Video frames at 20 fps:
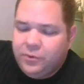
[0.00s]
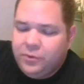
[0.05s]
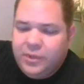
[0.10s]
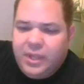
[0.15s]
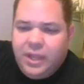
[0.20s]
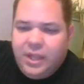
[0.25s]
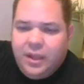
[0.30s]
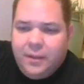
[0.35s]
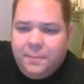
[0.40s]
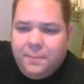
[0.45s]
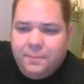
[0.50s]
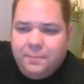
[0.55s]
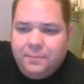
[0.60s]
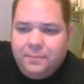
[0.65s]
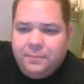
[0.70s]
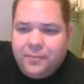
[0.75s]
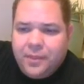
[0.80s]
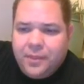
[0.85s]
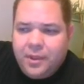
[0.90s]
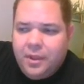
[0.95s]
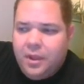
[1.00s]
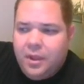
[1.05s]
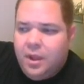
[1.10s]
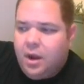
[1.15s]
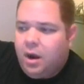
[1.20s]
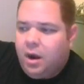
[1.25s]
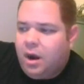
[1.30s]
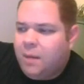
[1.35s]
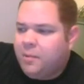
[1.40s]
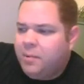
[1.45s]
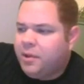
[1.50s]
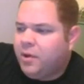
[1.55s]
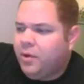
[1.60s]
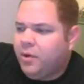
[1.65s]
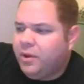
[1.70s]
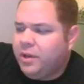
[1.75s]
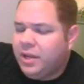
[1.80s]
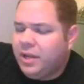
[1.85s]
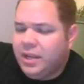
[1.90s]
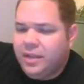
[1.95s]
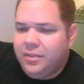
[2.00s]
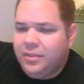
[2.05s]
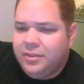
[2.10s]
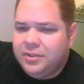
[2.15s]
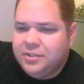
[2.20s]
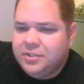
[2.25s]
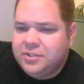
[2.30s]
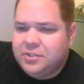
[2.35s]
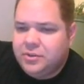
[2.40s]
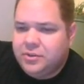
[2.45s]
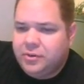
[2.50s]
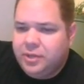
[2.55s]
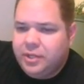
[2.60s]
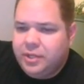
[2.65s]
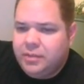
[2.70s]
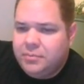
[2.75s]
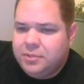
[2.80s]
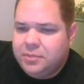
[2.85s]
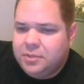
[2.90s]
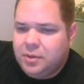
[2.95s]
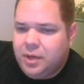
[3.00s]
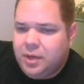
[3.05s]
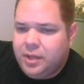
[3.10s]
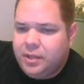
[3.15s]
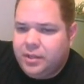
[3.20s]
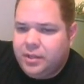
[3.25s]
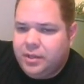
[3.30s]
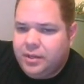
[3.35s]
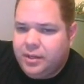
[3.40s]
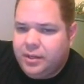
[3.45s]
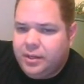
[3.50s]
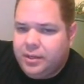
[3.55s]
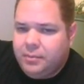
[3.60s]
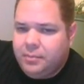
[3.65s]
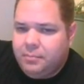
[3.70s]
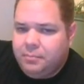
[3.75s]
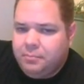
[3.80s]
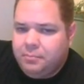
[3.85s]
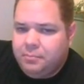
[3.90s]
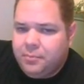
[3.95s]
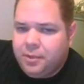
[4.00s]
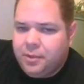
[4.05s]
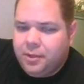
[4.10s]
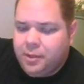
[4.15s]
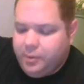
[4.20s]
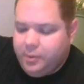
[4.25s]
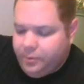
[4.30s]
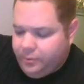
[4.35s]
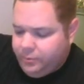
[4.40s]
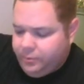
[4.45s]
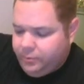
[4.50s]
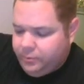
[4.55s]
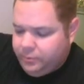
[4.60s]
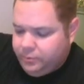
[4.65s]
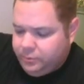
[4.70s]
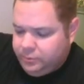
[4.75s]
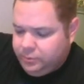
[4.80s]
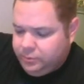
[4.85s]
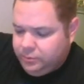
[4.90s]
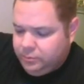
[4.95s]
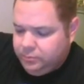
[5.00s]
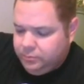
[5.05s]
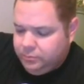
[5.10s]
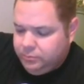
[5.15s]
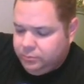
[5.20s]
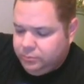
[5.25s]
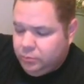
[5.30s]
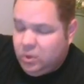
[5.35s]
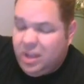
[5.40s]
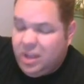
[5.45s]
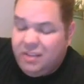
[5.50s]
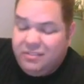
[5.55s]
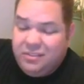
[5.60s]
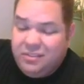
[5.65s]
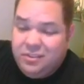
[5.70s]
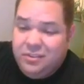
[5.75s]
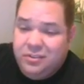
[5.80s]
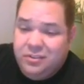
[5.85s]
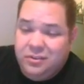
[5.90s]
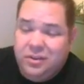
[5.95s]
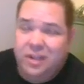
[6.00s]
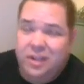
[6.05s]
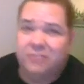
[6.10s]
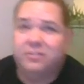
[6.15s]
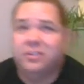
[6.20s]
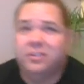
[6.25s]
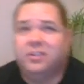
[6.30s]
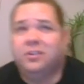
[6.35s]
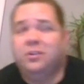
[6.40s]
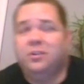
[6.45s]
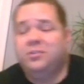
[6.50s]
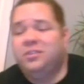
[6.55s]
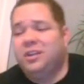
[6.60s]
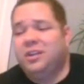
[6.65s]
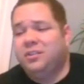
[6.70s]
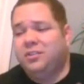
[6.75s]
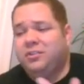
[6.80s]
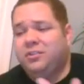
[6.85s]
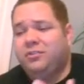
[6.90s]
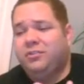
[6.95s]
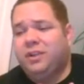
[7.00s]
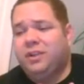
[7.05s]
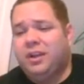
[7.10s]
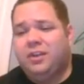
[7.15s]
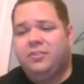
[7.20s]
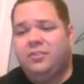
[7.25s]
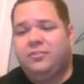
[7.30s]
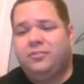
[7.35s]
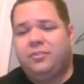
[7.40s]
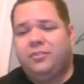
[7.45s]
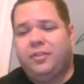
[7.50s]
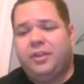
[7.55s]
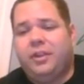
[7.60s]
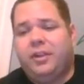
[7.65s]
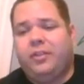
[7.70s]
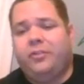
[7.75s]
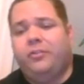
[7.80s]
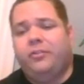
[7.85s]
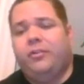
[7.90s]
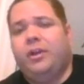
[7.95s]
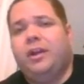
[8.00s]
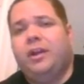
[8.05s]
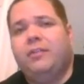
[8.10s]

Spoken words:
so yeah, I'm gonna go ahead and end this stream so I can go. Well, I have to go take the trash to the end of the